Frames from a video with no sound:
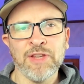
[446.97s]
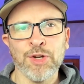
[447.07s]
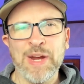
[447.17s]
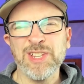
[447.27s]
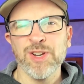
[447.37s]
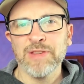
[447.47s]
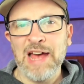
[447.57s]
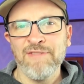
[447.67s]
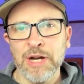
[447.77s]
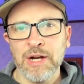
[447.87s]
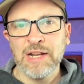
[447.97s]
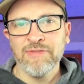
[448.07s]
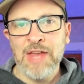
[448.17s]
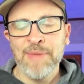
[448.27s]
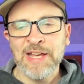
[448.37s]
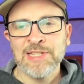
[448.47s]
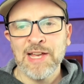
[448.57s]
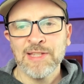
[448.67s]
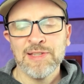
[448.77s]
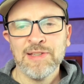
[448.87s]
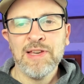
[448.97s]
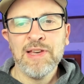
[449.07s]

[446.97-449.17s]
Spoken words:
The grades aren't that varied, if that makes sense.